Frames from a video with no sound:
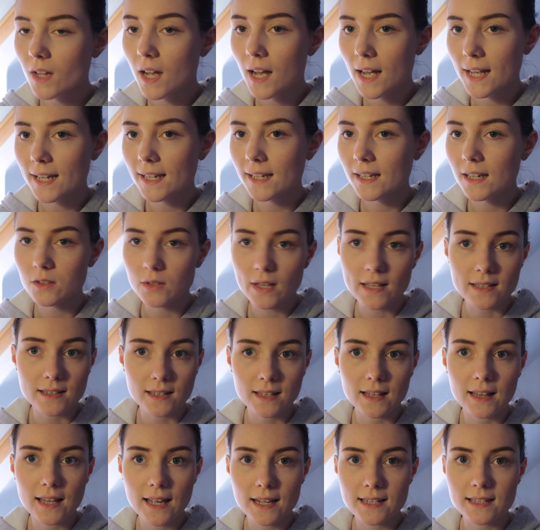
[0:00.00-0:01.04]
I, as, as a
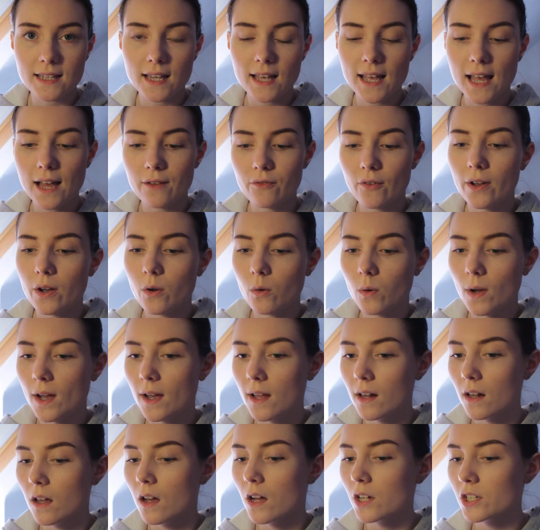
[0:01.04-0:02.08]
collector, I have like, quite
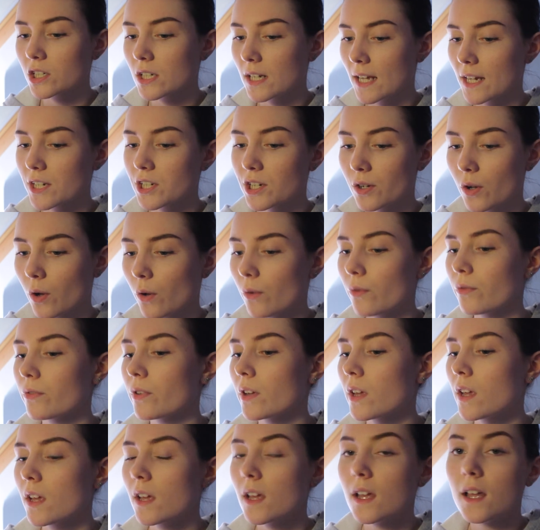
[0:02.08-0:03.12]
a large collection of
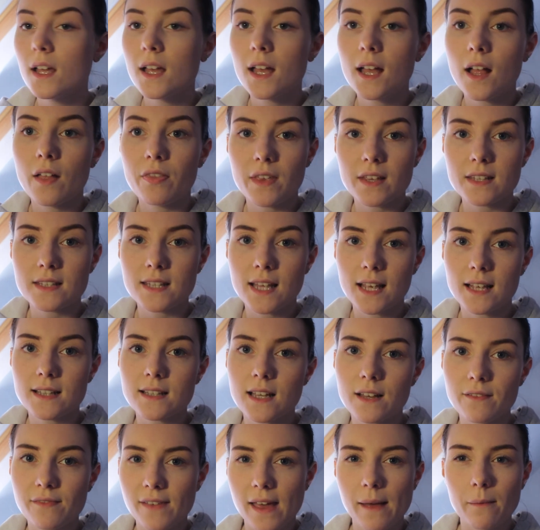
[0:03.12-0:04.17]
these things
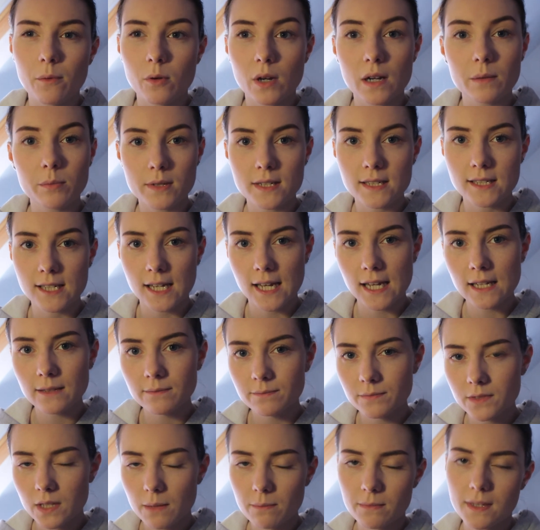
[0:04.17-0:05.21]
I've kept quite pristine.
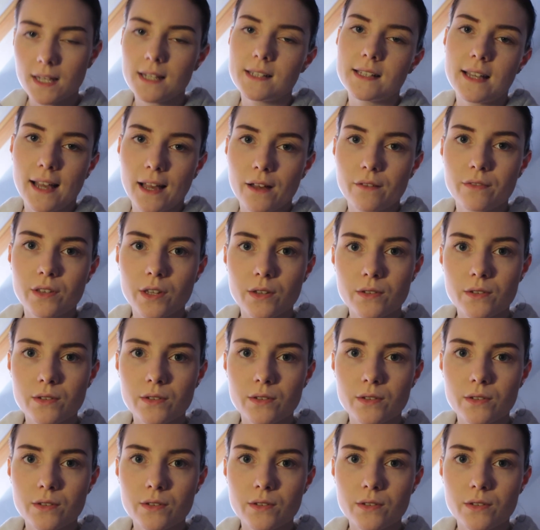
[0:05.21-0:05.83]
Some things I have